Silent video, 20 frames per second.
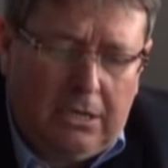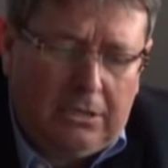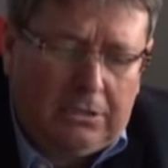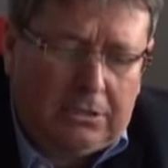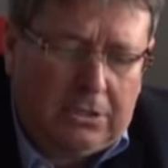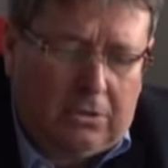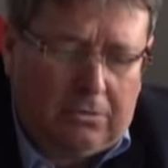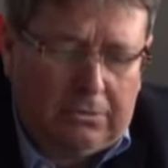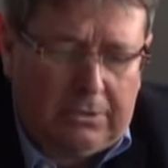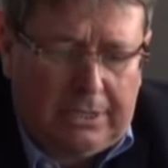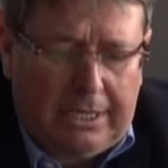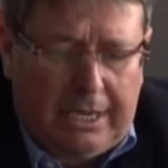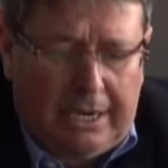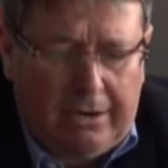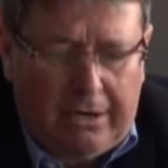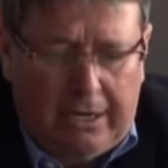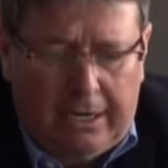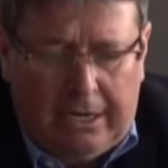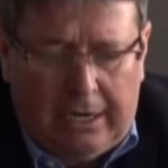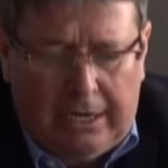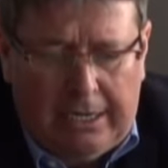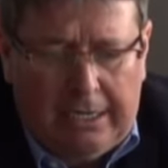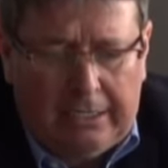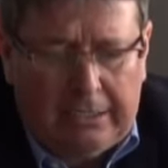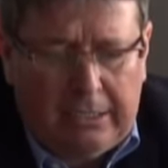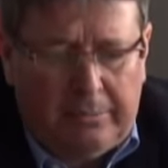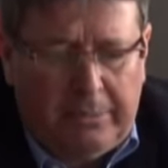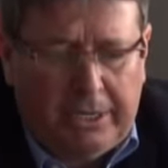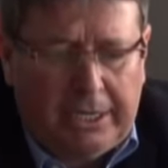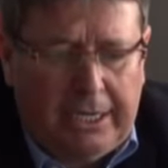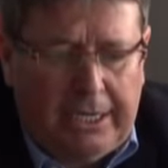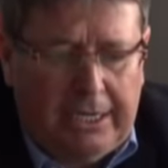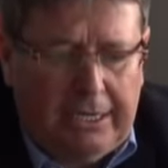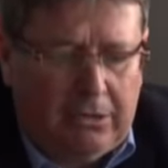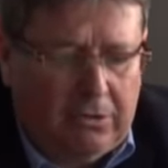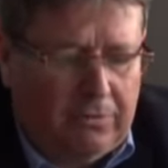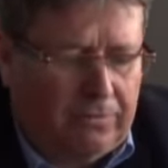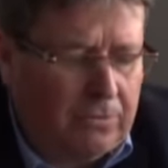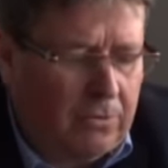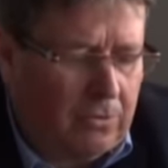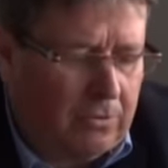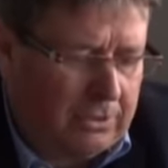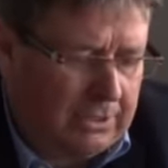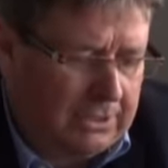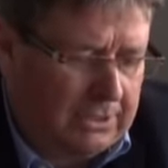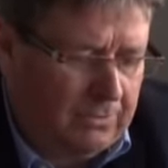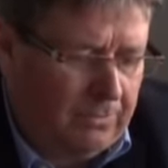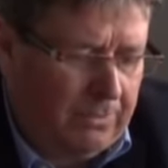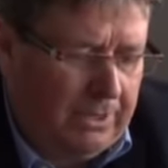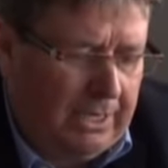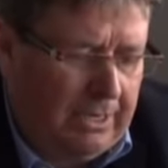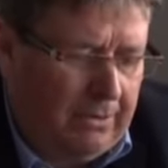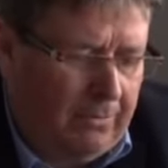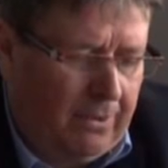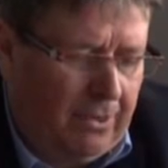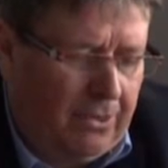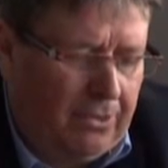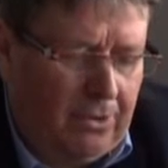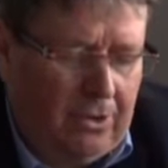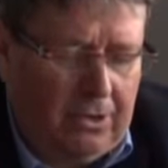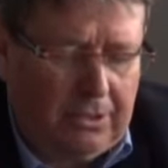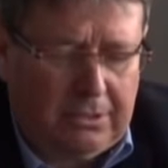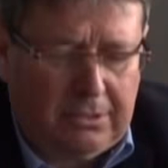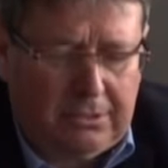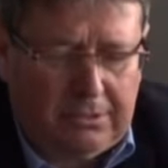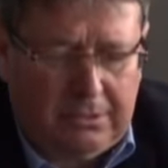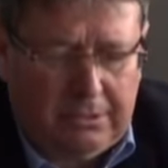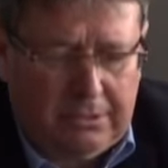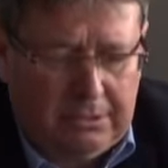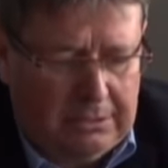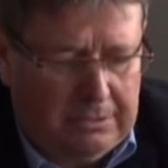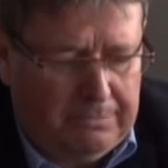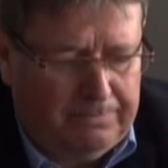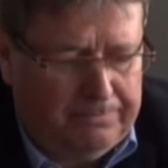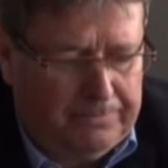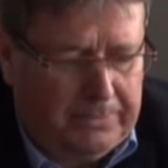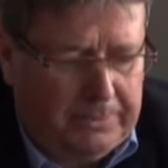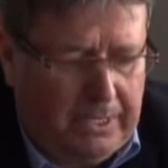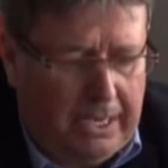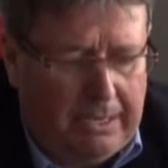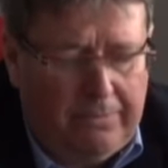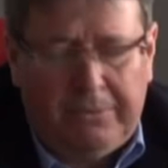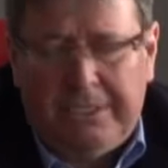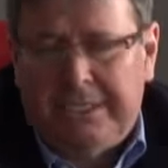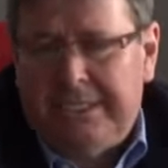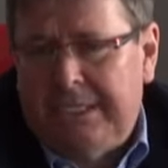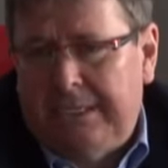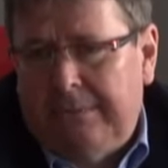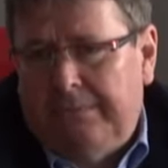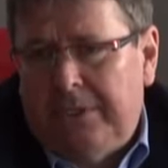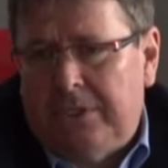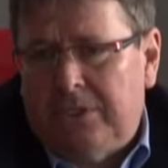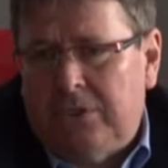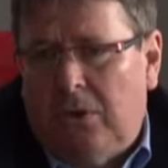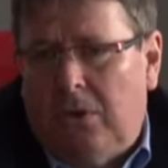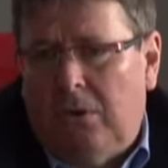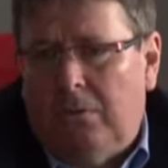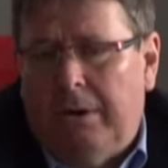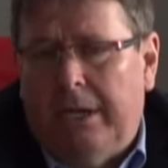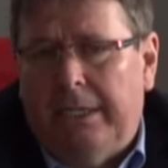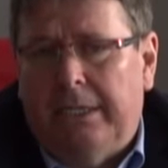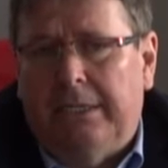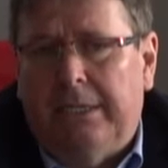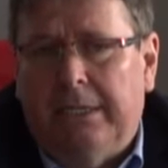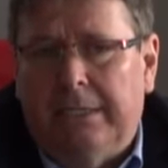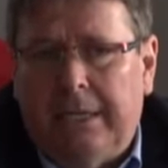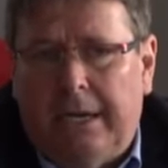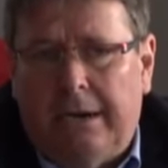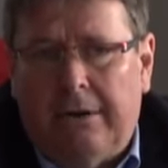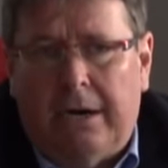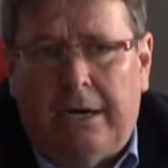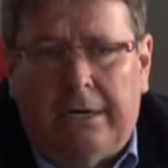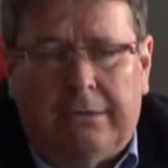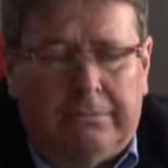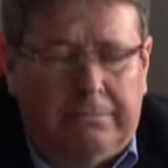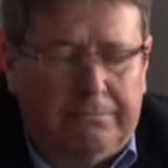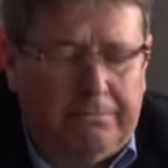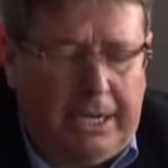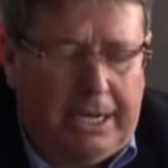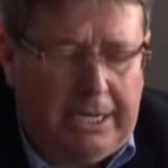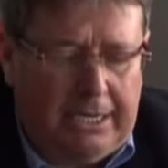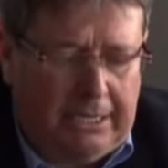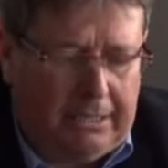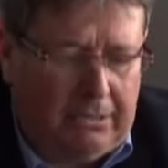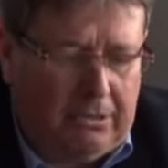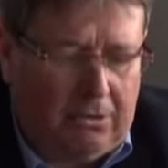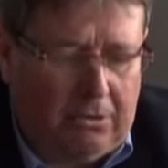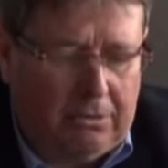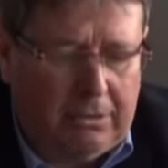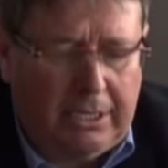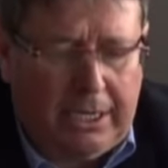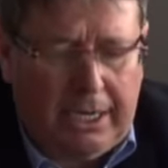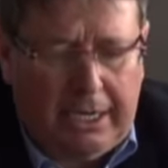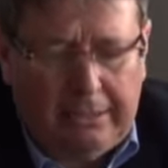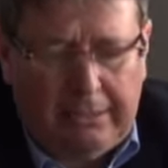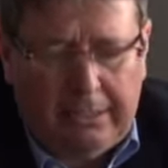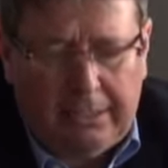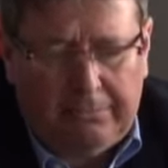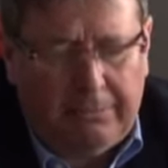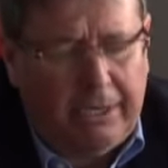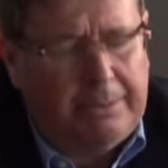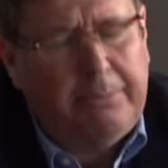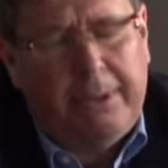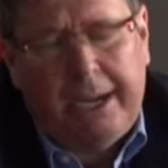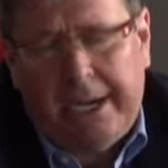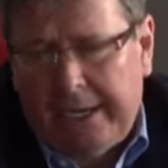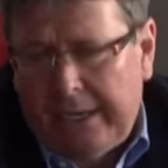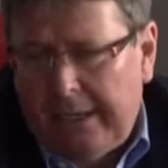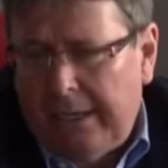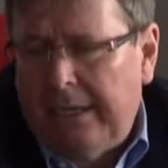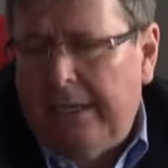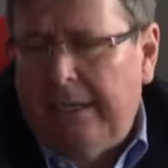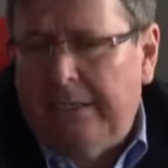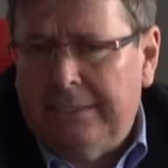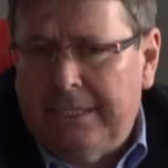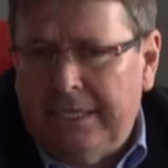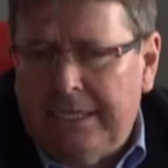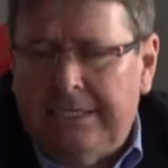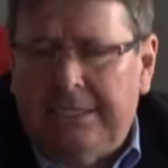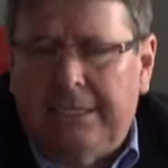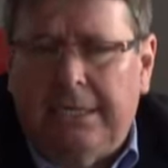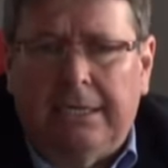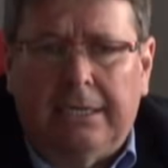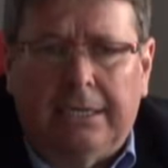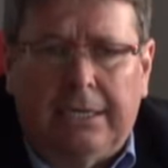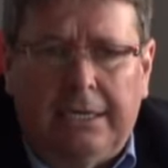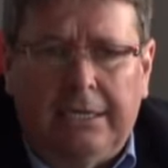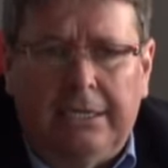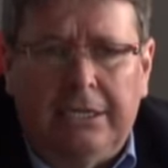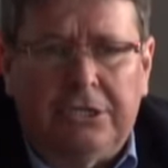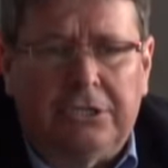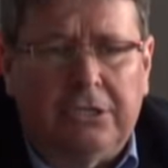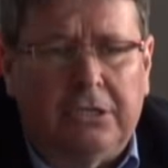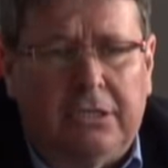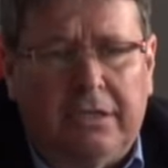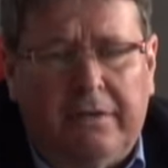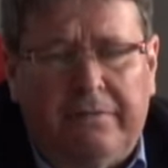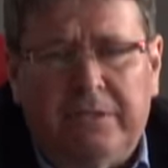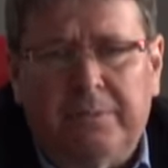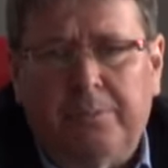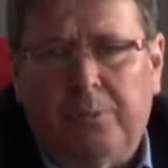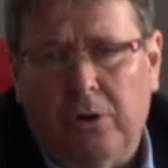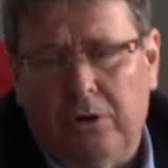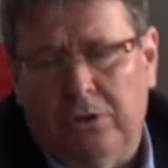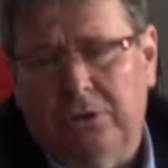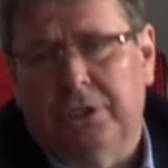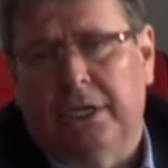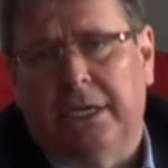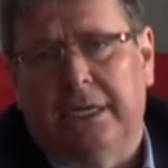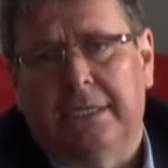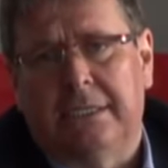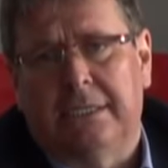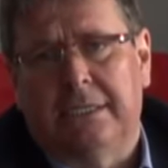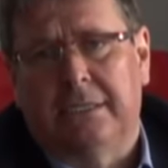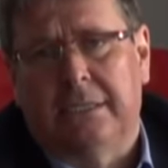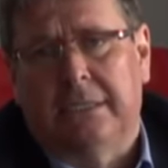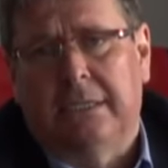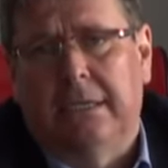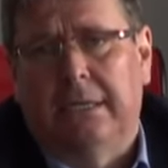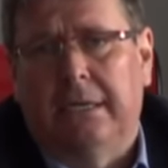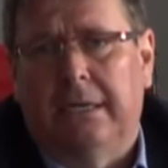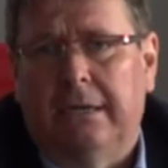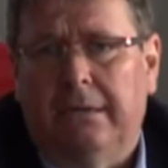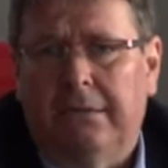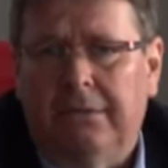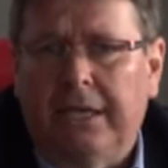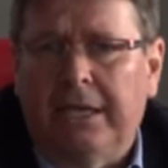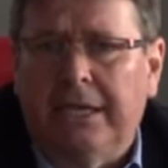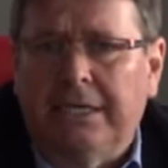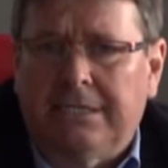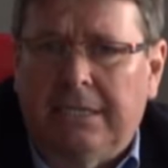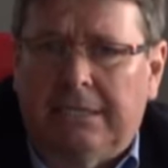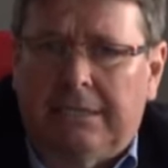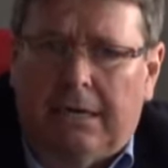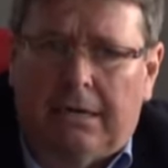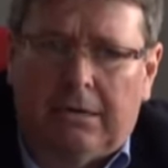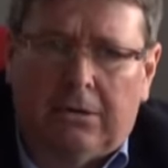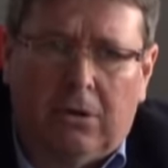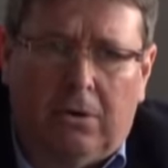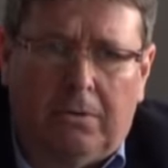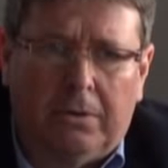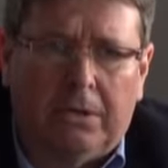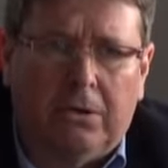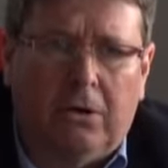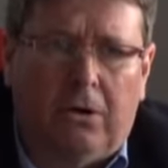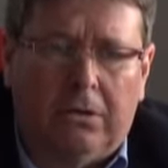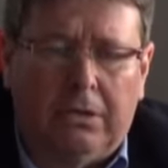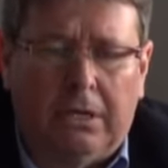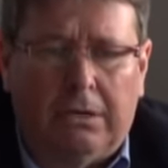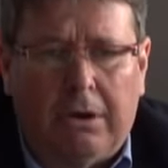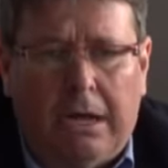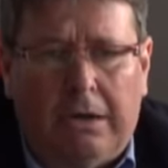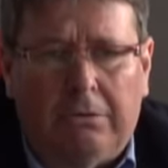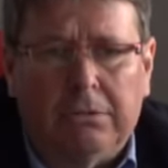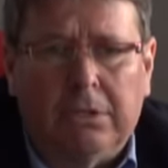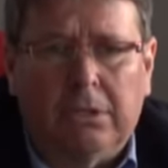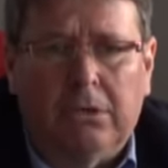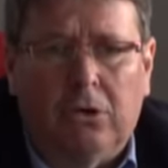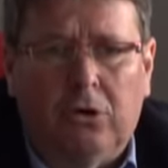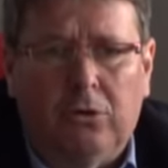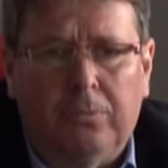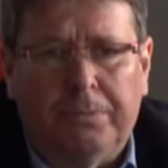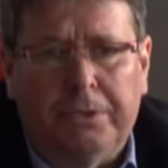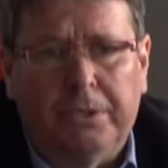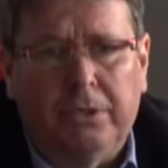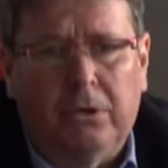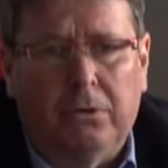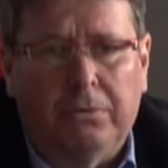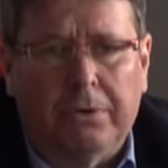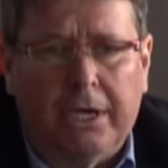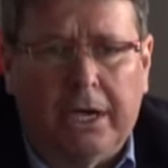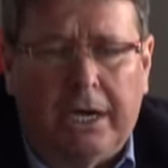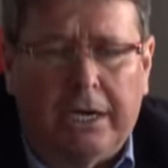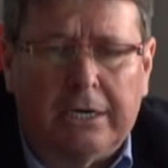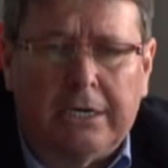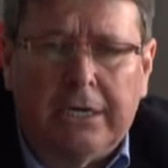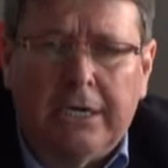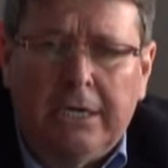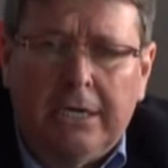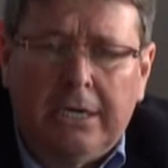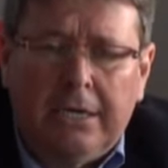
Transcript: So there, early at the beginning, of course, we thought, and we saw already that there are many existing initiatives, projects, things that are going on around the globe in OER.